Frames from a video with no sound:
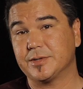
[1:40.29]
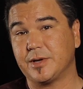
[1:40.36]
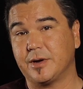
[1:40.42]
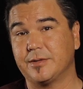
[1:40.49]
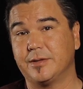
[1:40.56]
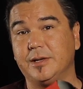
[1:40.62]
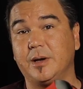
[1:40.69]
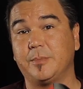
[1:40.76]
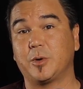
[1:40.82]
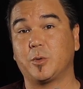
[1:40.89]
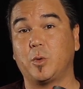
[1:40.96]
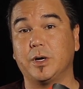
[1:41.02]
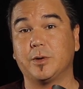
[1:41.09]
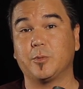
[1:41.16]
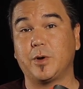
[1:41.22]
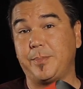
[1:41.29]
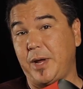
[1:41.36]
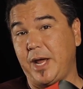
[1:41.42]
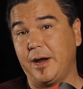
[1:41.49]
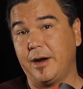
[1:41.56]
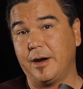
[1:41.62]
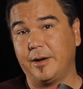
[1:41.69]
are the #1
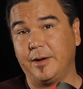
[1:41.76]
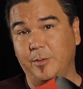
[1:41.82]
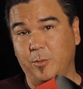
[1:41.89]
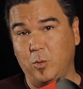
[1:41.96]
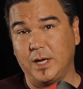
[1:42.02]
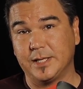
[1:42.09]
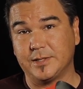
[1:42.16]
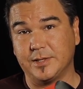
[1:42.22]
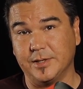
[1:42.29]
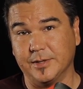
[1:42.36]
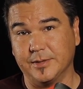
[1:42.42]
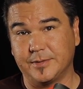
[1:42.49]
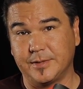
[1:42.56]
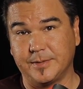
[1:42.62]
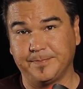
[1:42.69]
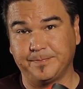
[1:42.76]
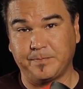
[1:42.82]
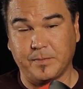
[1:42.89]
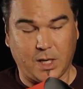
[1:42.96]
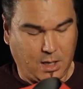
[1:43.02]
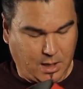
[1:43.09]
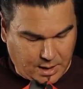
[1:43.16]
repair in wetsuits.
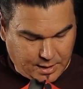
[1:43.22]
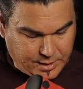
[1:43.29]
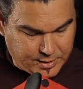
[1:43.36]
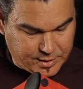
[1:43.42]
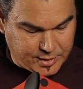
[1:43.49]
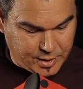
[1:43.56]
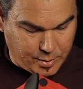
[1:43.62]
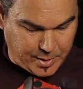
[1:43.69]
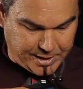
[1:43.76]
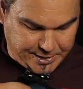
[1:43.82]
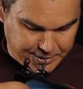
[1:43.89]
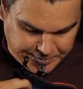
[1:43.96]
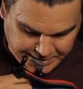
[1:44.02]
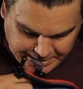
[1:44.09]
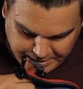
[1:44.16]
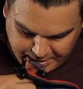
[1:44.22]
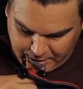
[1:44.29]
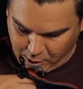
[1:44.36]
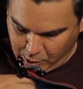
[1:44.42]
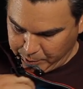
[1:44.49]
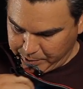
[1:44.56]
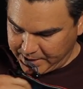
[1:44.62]
So by using an
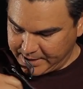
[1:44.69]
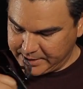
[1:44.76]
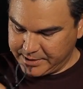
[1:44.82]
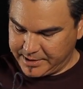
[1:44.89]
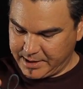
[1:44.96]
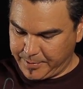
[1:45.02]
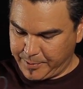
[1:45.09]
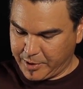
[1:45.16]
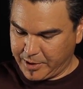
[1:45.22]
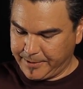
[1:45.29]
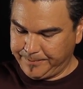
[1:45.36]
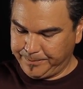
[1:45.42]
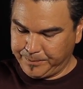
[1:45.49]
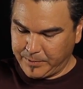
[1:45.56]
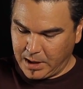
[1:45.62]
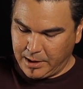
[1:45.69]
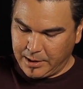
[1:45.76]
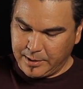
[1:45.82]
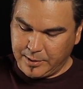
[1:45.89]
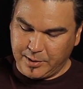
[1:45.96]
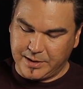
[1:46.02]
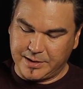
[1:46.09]
open-end zipper,
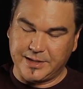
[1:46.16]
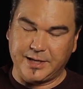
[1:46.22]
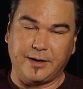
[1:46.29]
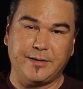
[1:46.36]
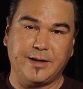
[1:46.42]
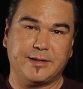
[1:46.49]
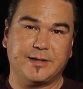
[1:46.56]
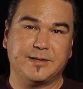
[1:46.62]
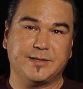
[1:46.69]
you can tell that the